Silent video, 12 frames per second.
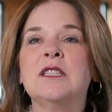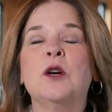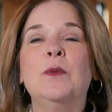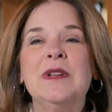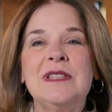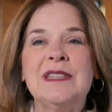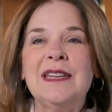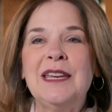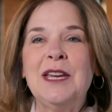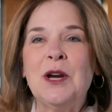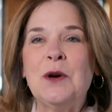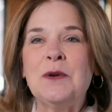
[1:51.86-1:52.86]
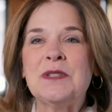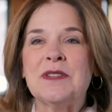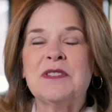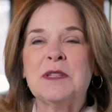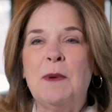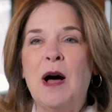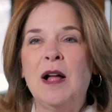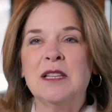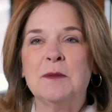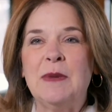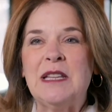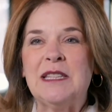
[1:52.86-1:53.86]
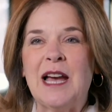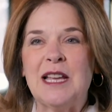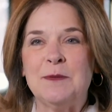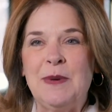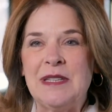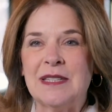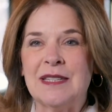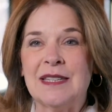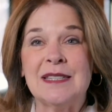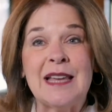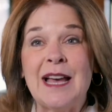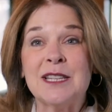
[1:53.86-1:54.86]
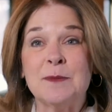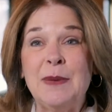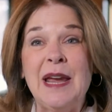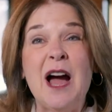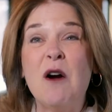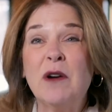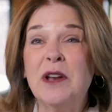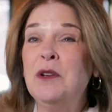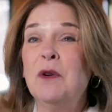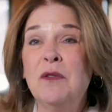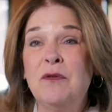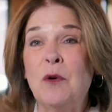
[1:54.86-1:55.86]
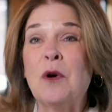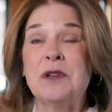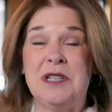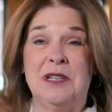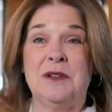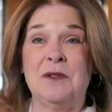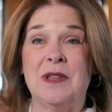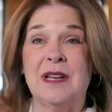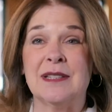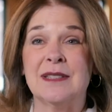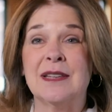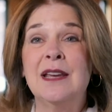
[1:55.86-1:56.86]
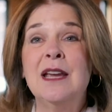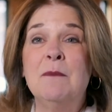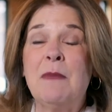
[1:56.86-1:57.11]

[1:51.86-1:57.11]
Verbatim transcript: So when CEOs of small to mid-sized businesses ask me, how can you afford to do this?